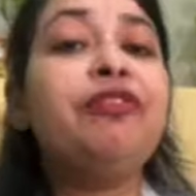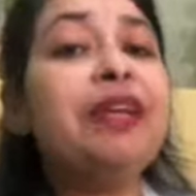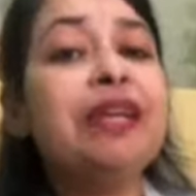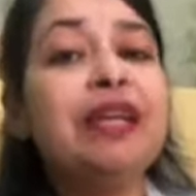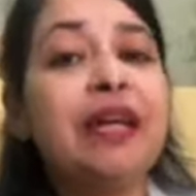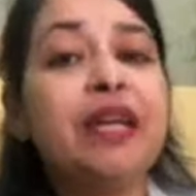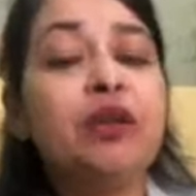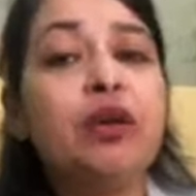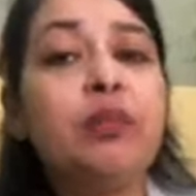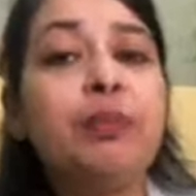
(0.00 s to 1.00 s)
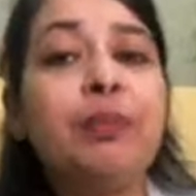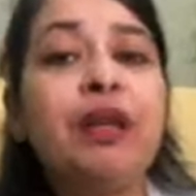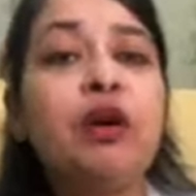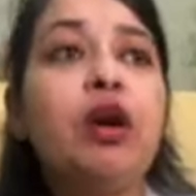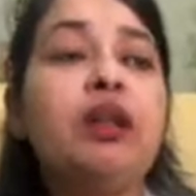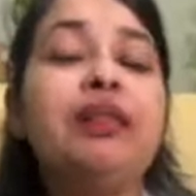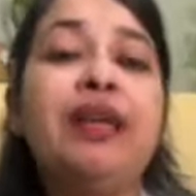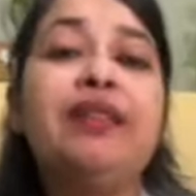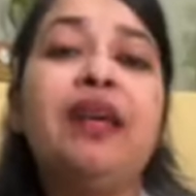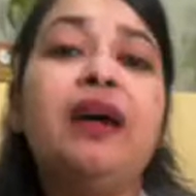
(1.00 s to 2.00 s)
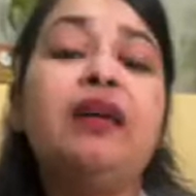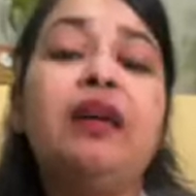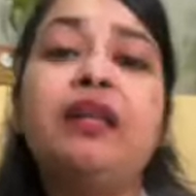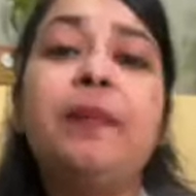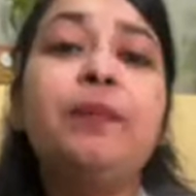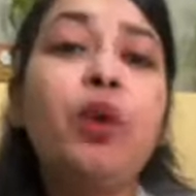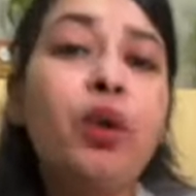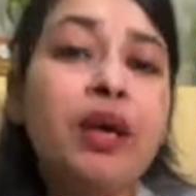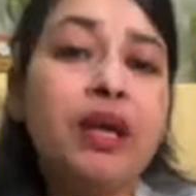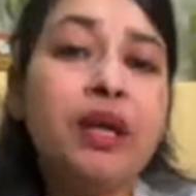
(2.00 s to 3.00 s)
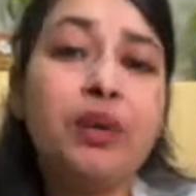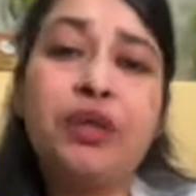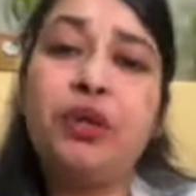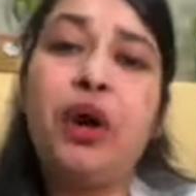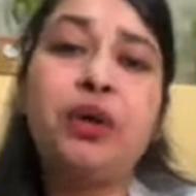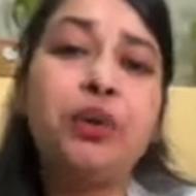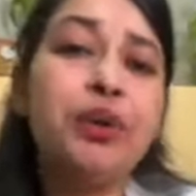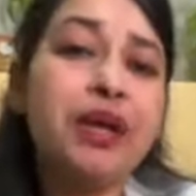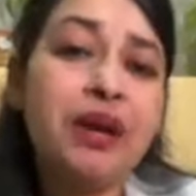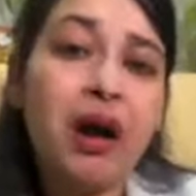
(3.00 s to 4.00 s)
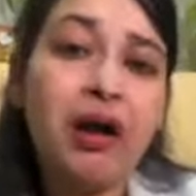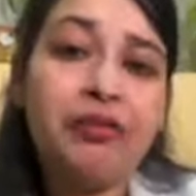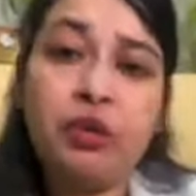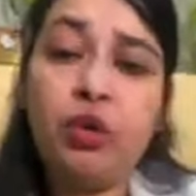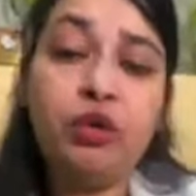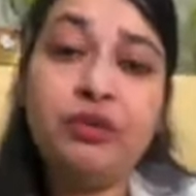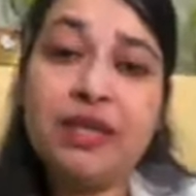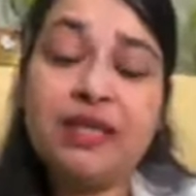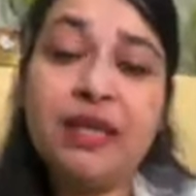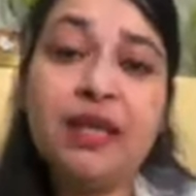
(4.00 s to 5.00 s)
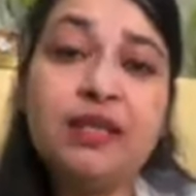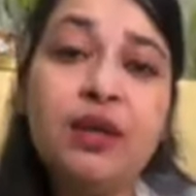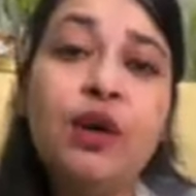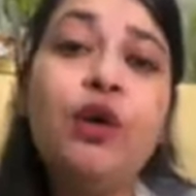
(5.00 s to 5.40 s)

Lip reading: they feel like, you know, people are gonna think they are broken or they're not good enough and all of these things.